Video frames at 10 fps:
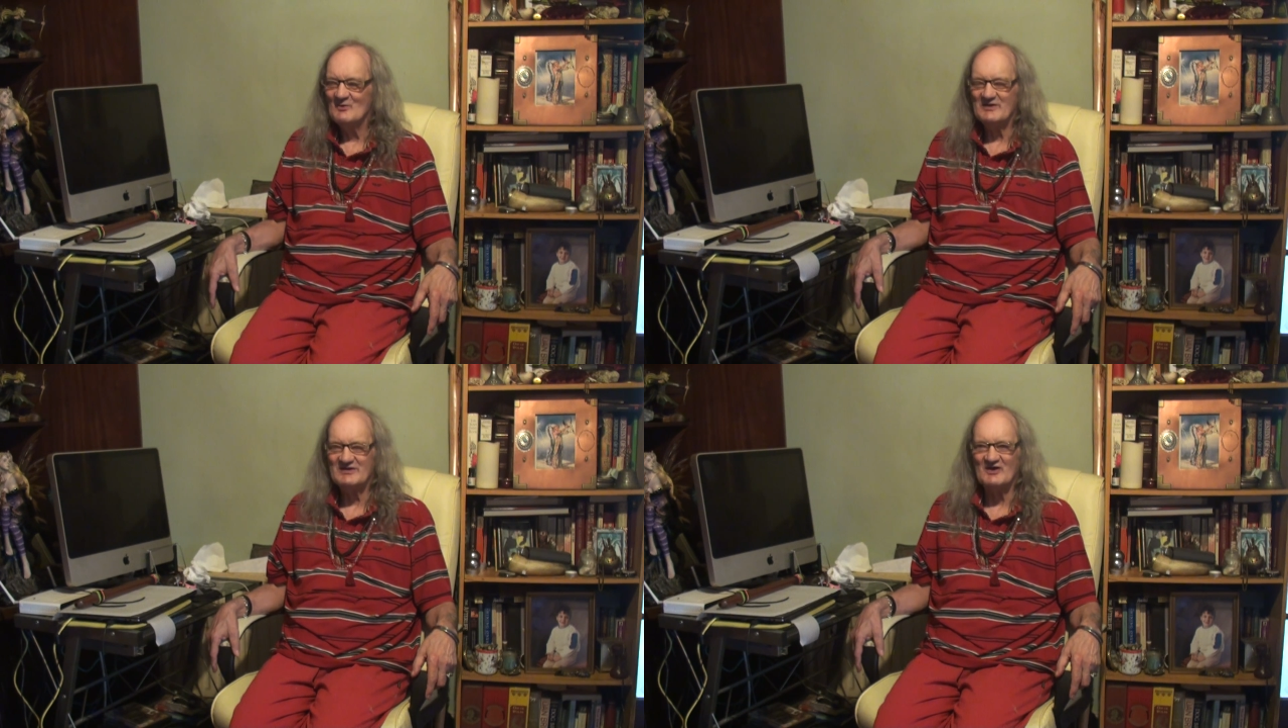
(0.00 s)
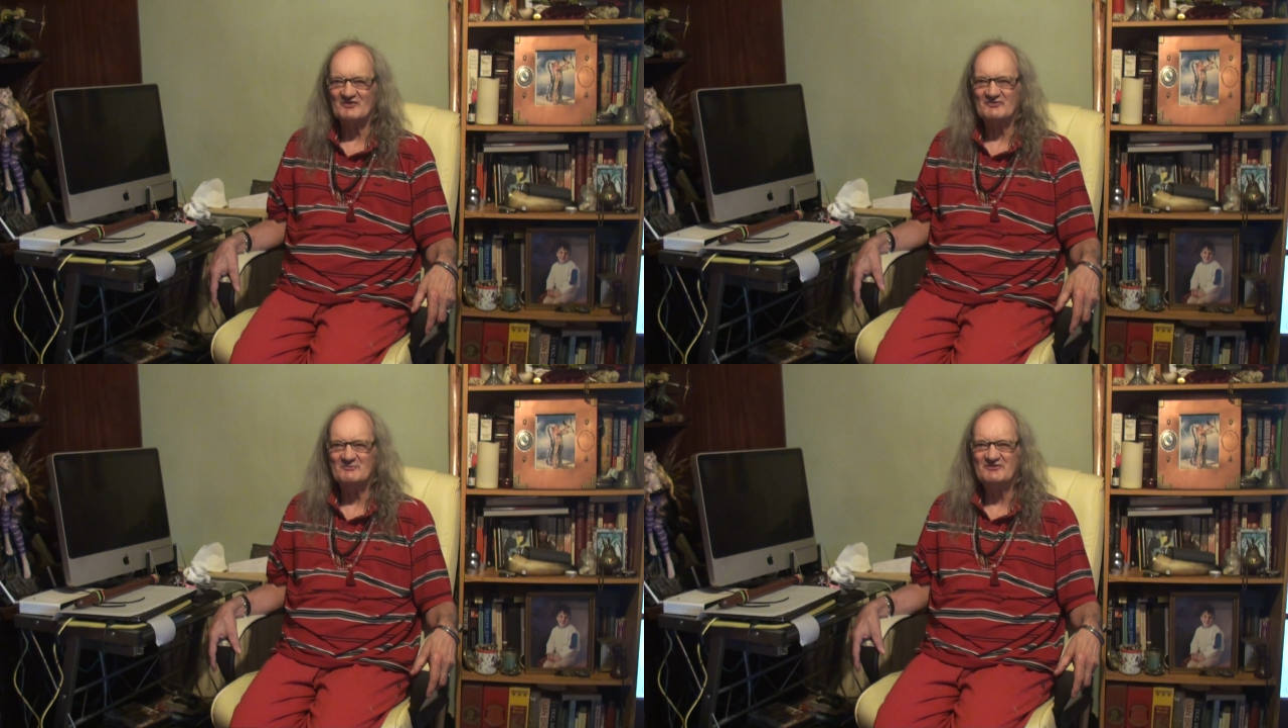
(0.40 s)
we've got
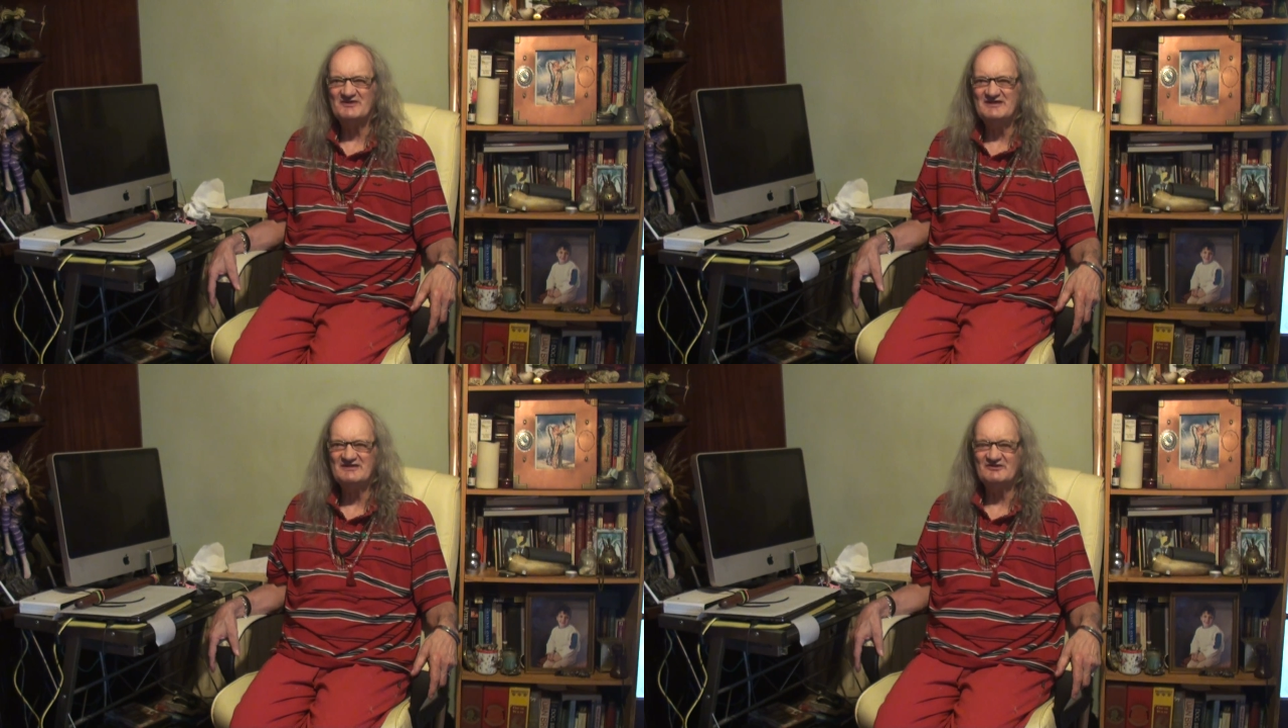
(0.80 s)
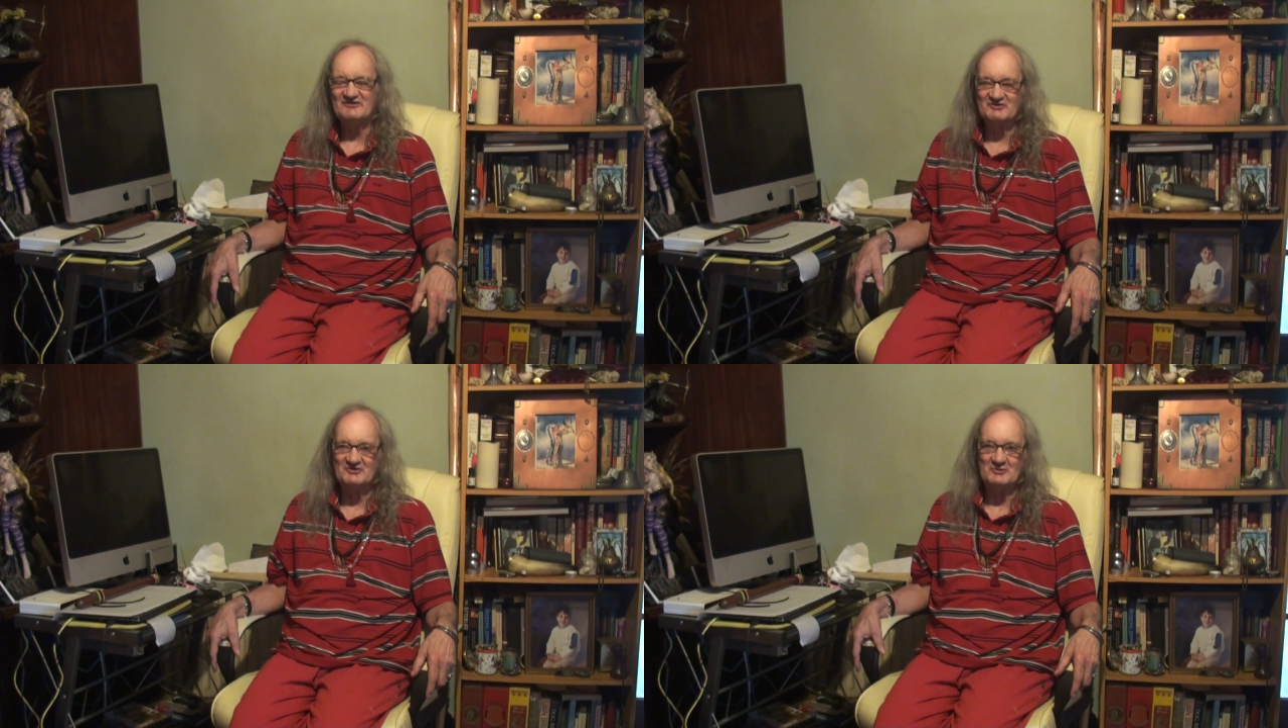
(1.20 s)
some
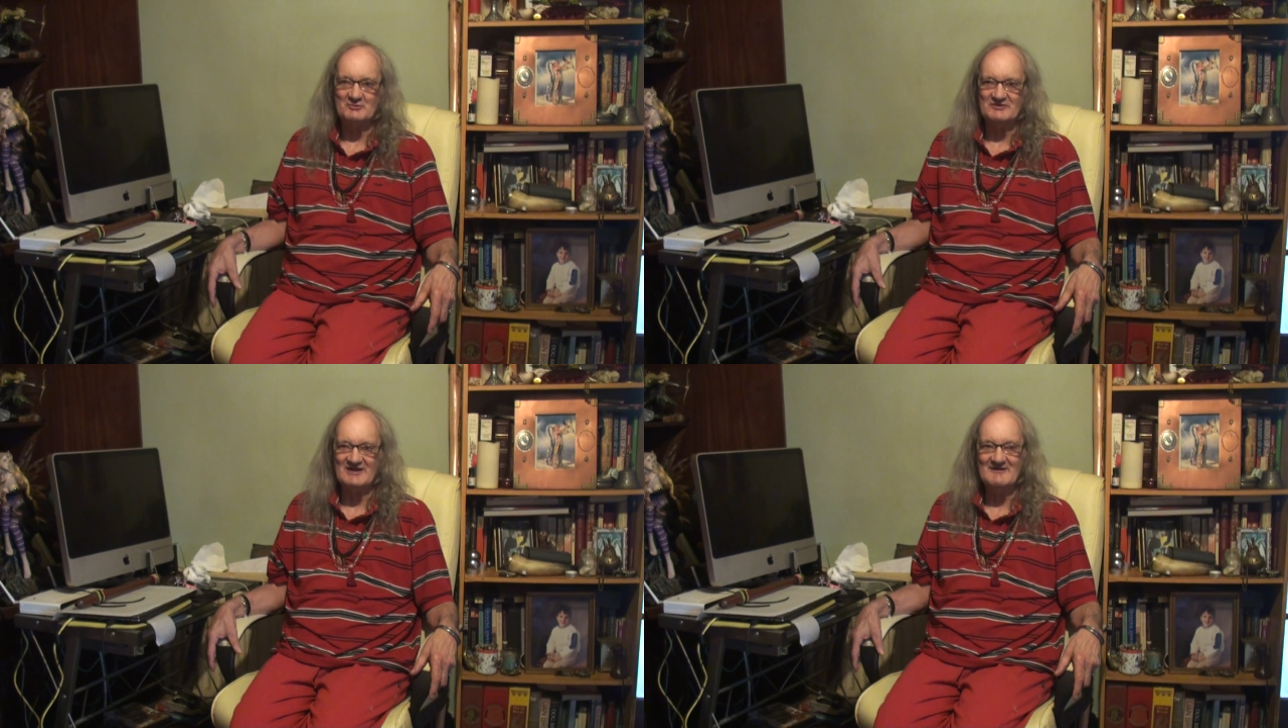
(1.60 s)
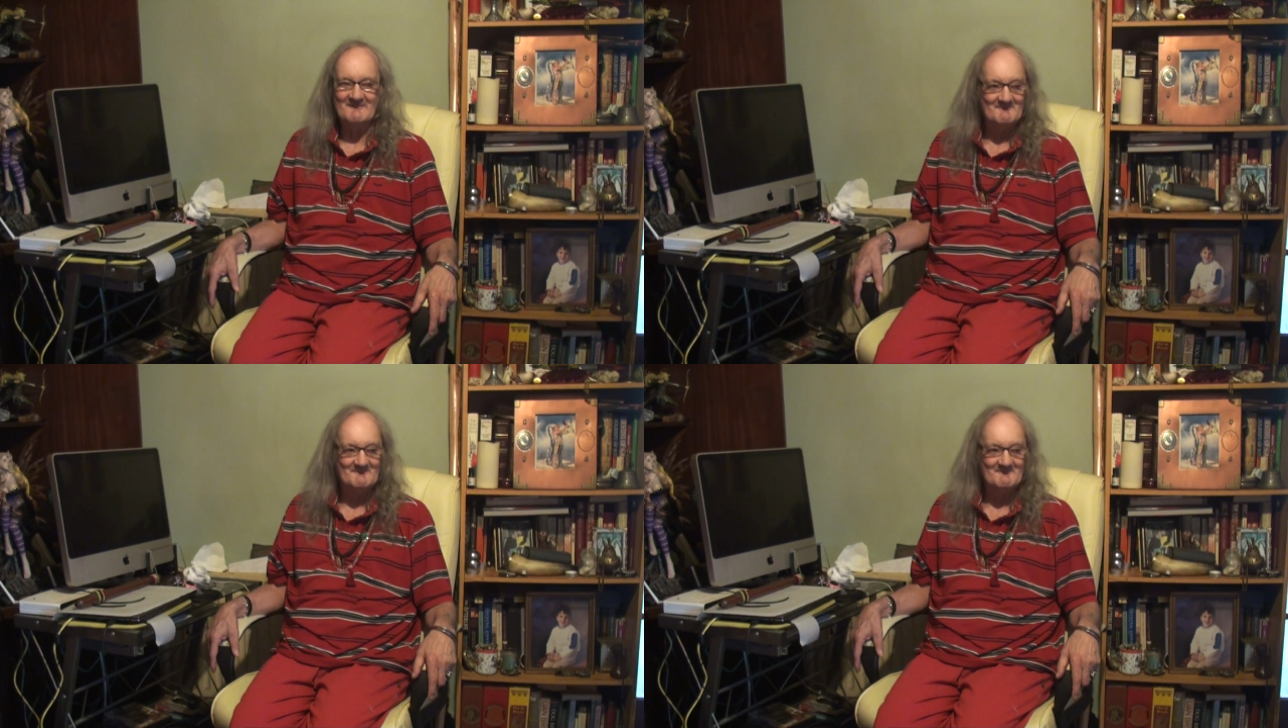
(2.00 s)
teasing to do yet.